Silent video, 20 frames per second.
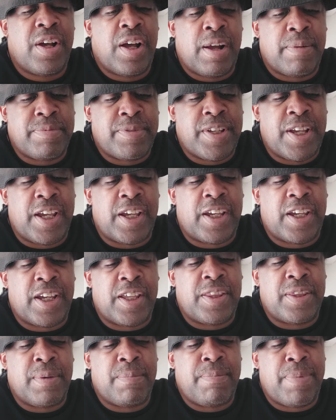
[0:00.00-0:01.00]
I'm
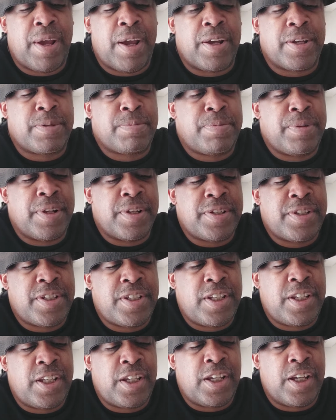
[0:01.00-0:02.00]
taking the Bears
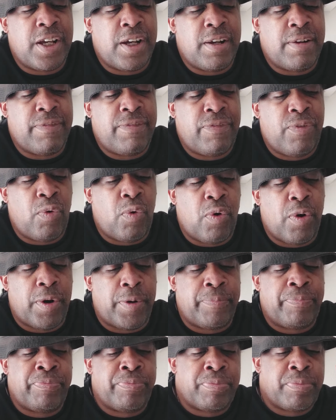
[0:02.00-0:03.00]
plus the 4.